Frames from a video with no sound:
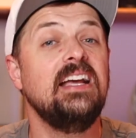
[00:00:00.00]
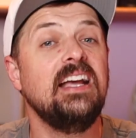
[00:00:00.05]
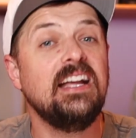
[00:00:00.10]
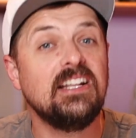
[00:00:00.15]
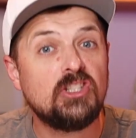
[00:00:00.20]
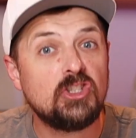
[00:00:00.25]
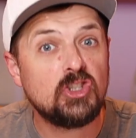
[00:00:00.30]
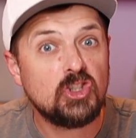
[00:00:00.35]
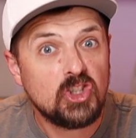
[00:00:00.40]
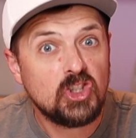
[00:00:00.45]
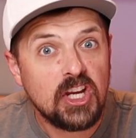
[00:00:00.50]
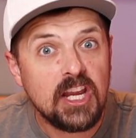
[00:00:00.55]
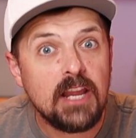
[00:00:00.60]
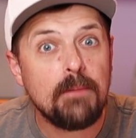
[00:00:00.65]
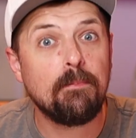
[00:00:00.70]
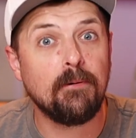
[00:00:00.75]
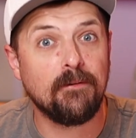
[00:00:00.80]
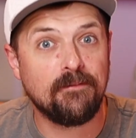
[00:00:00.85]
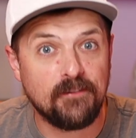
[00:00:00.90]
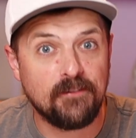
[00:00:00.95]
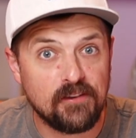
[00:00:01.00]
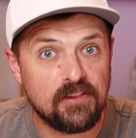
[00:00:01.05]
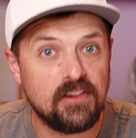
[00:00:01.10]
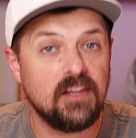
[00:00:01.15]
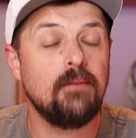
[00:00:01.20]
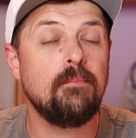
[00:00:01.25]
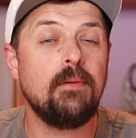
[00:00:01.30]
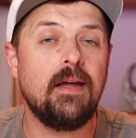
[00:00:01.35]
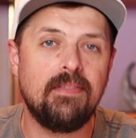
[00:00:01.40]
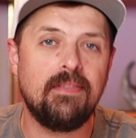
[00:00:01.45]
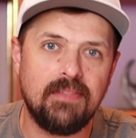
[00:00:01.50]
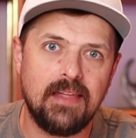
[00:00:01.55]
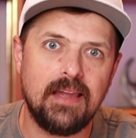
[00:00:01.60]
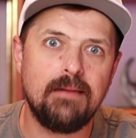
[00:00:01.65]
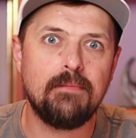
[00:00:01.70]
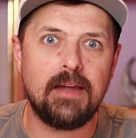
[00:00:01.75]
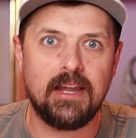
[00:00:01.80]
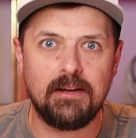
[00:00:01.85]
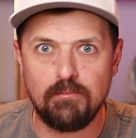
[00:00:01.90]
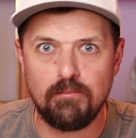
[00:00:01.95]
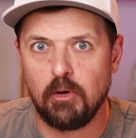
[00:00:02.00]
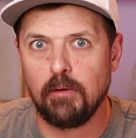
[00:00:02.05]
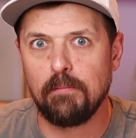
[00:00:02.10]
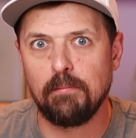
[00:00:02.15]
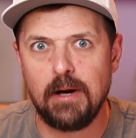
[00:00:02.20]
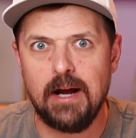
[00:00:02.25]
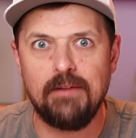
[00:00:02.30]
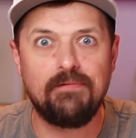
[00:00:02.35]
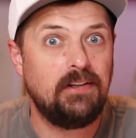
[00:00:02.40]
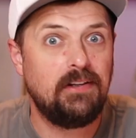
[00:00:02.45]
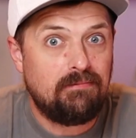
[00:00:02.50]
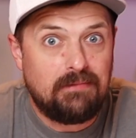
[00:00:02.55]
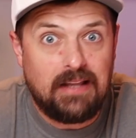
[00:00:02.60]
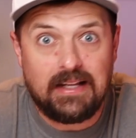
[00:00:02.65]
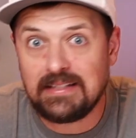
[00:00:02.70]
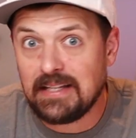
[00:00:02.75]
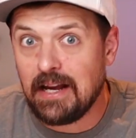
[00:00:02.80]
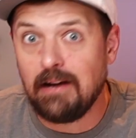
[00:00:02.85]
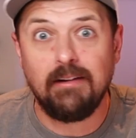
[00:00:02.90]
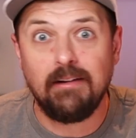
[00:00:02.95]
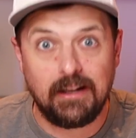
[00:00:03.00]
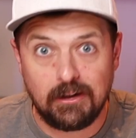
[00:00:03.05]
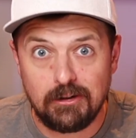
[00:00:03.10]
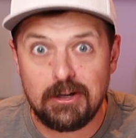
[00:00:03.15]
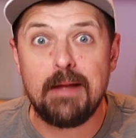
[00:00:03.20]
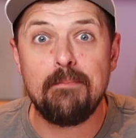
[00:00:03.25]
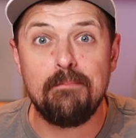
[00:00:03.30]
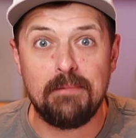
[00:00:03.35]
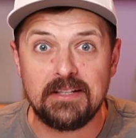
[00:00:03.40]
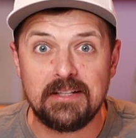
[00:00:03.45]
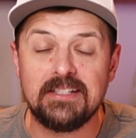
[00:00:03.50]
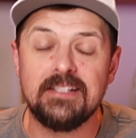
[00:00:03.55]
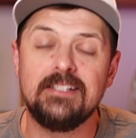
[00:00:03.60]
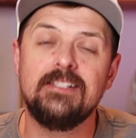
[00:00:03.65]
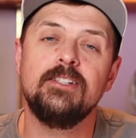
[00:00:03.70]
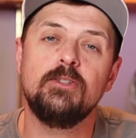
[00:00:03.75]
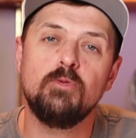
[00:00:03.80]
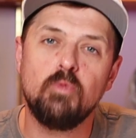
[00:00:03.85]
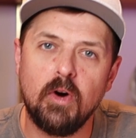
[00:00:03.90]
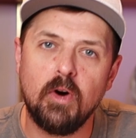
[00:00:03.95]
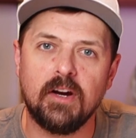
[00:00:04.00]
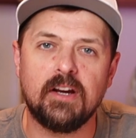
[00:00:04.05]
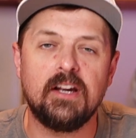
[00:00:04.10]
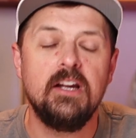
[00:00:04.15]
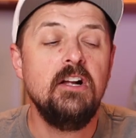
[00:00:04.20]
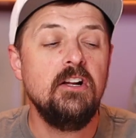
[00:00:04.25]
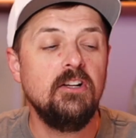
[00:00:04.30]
It's cheaper for them and they make more profit. That's how internet businesses work.